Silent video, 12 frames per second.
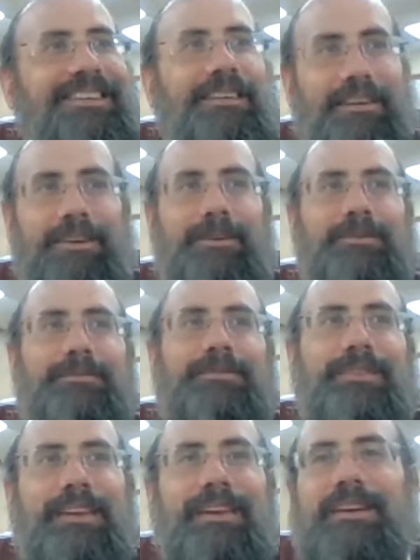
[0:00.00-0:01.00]
Oh,
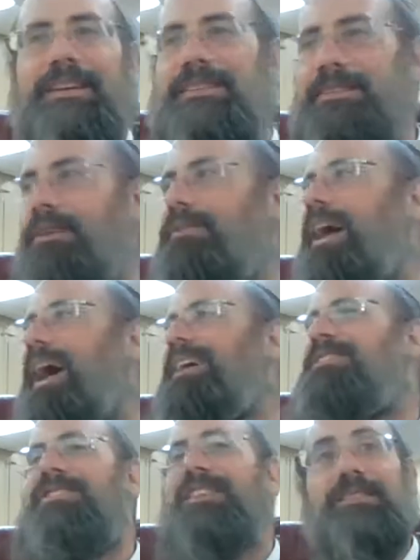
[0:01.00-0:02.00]
so that
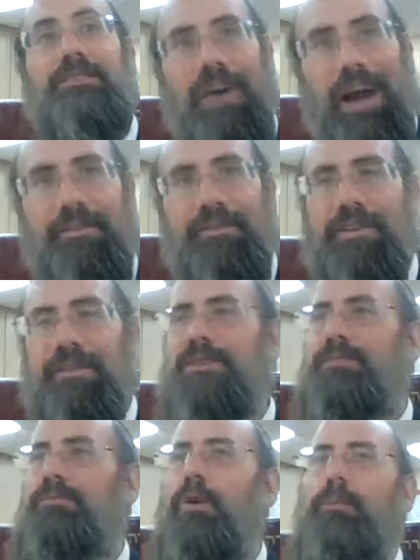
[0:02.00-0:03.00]
is just a survivor.
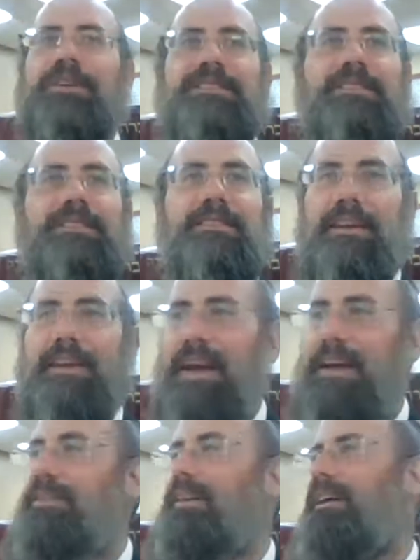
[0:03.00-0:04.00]
Vishbo brings it in again.